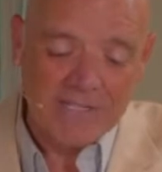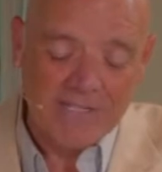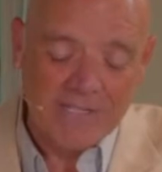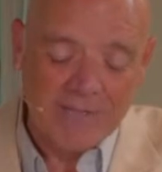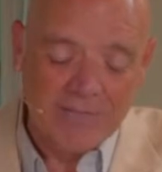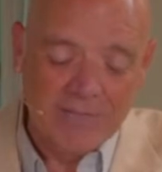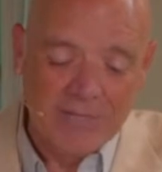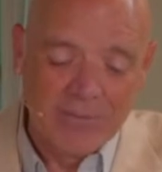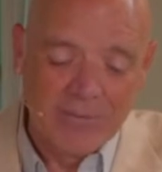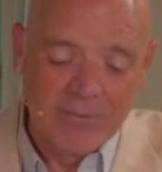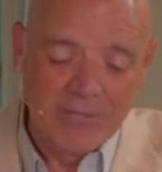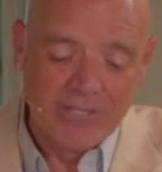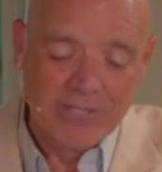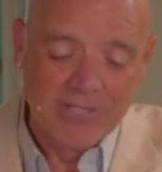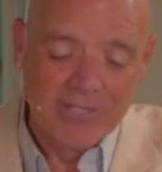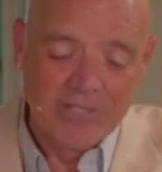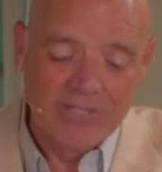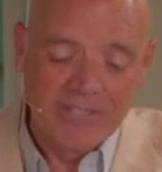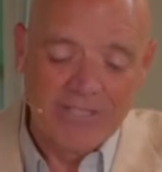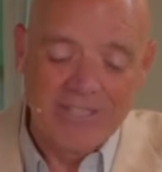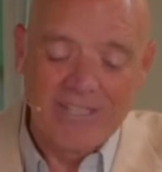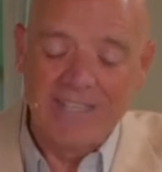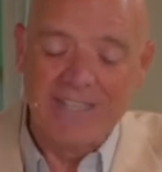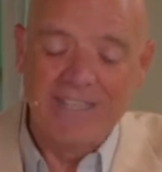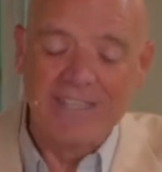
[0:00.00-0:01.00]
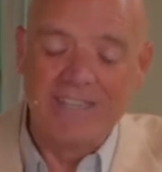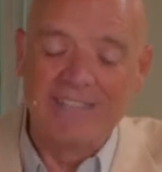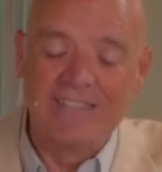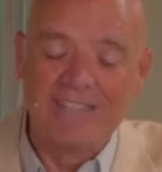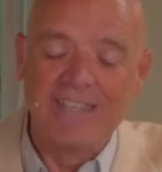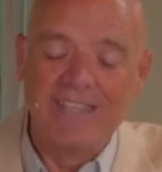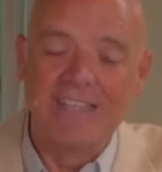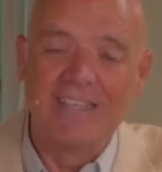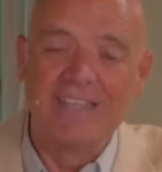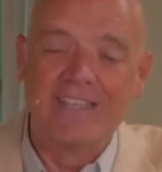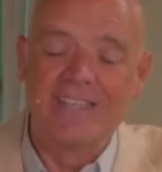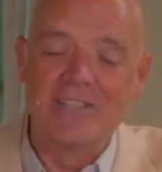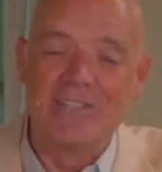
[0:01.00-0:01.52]
someday we'll look,
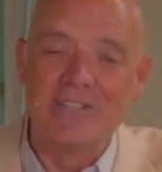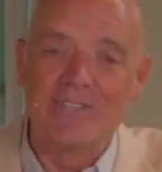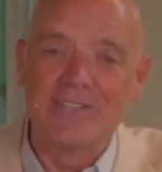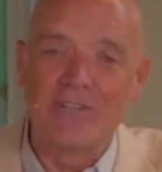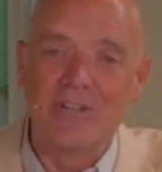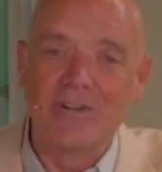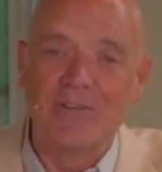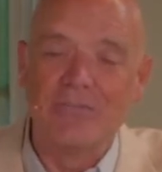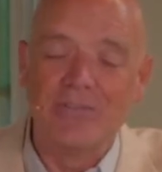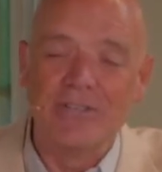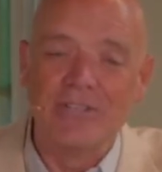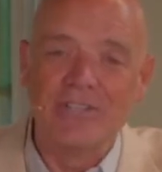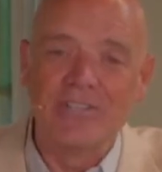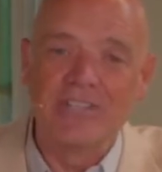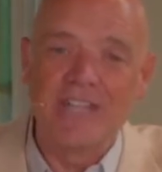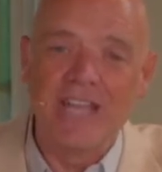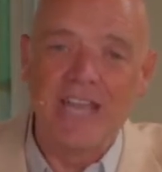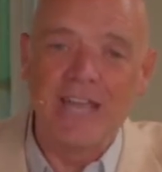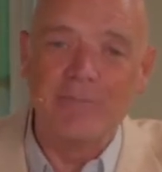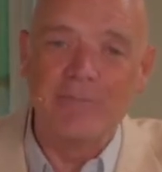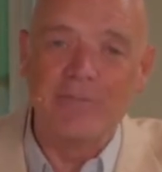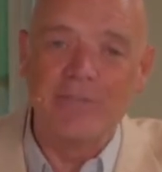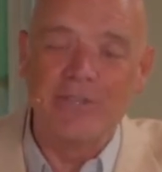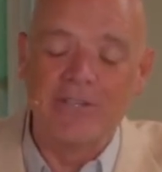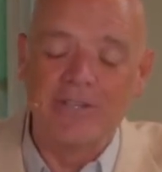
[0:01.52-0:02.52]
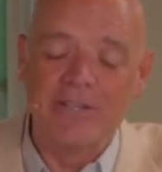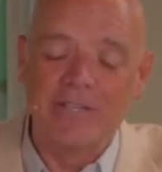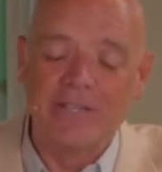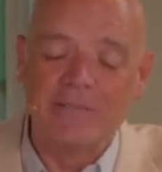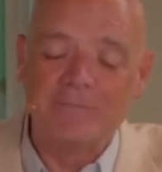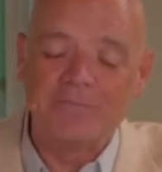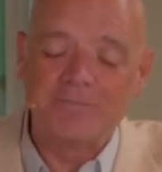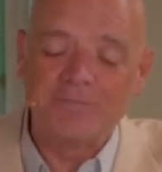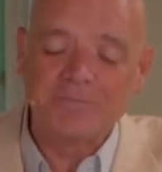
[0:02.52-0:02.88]
dig into Scofield's gap theory